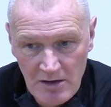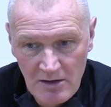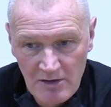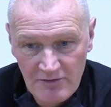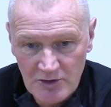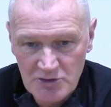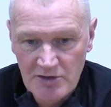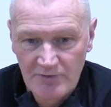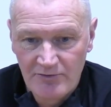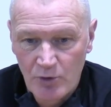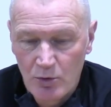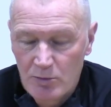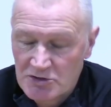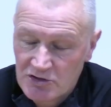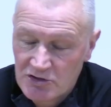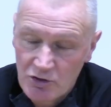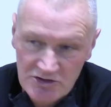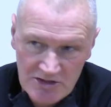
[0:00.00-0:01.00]
first and
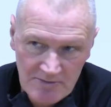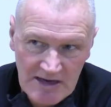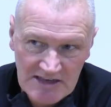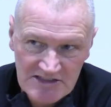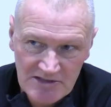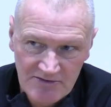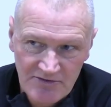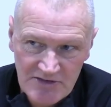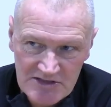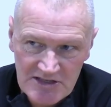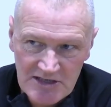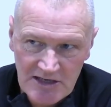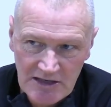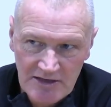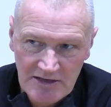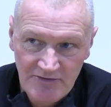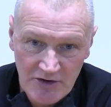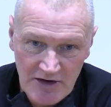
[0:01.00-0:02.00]
foremost you've got to match them
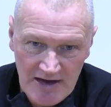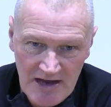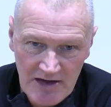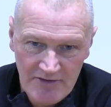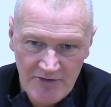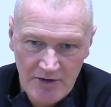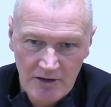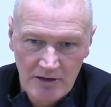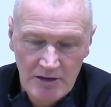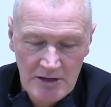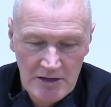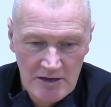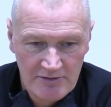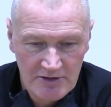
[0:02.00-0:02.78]
physically, for effort,